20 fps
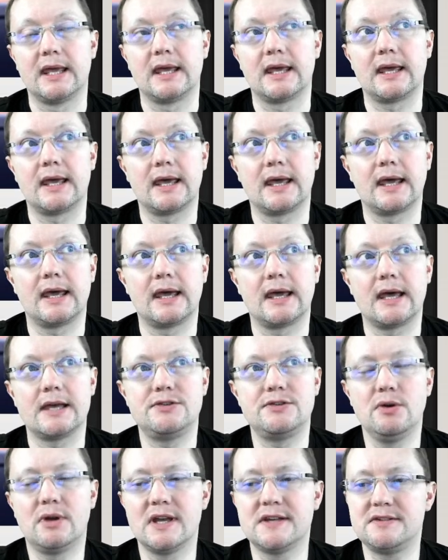
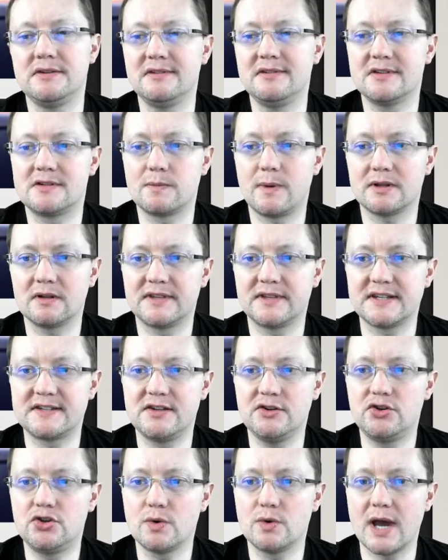this is one of the
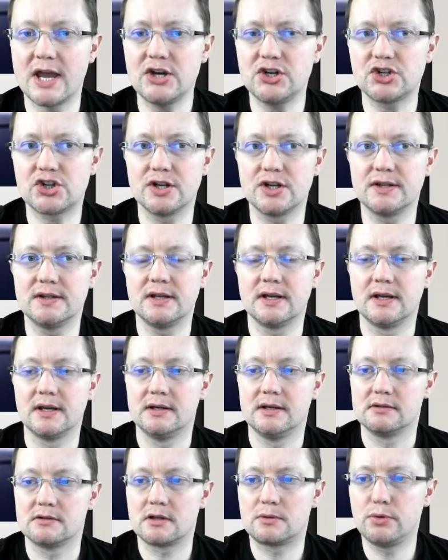situations
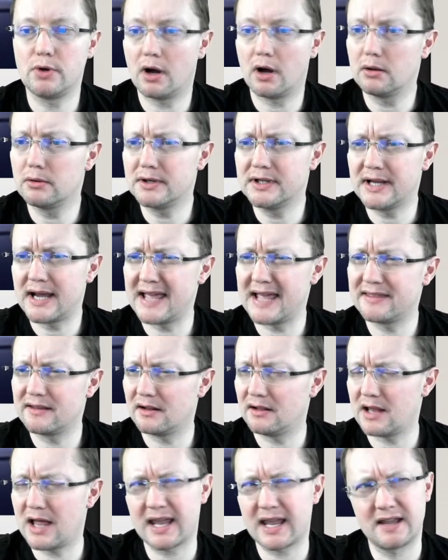that we already had,
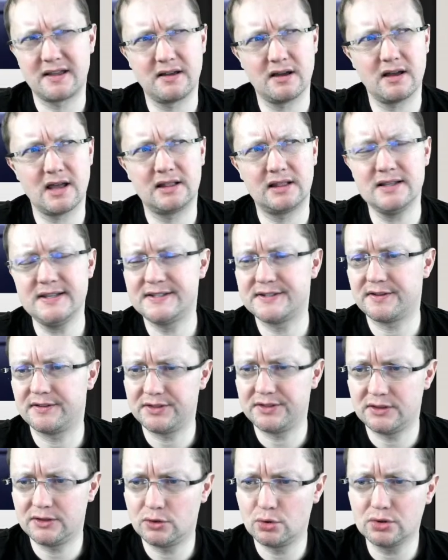like at least
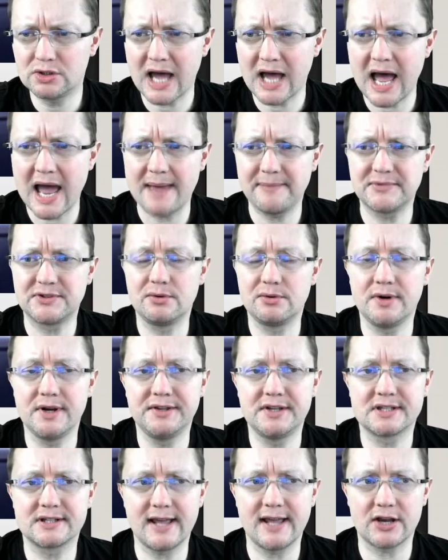2 times during
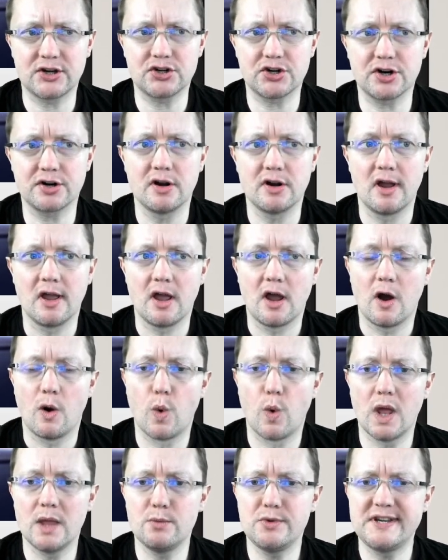this lecture,
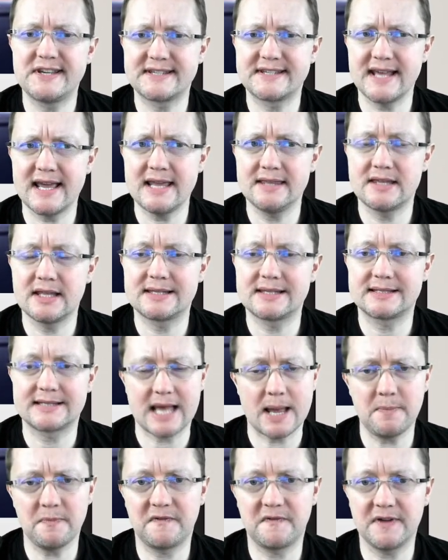when we say that
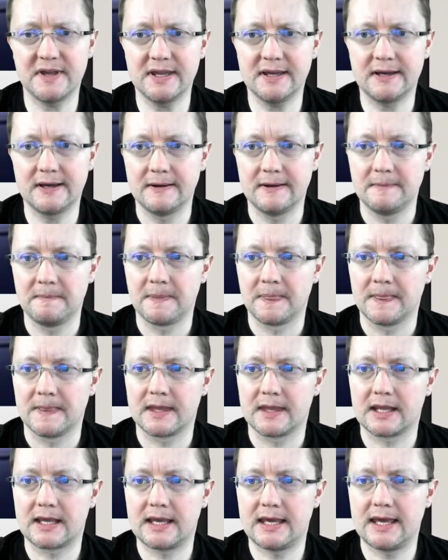something
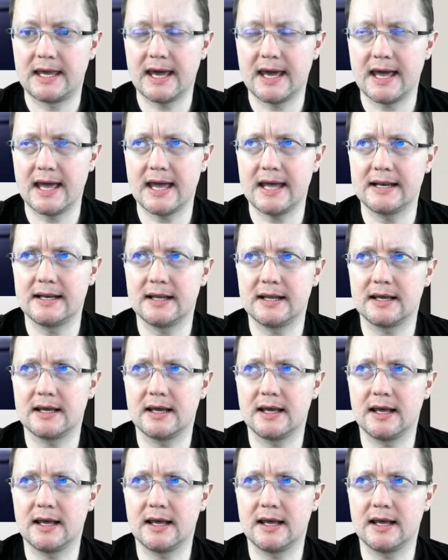can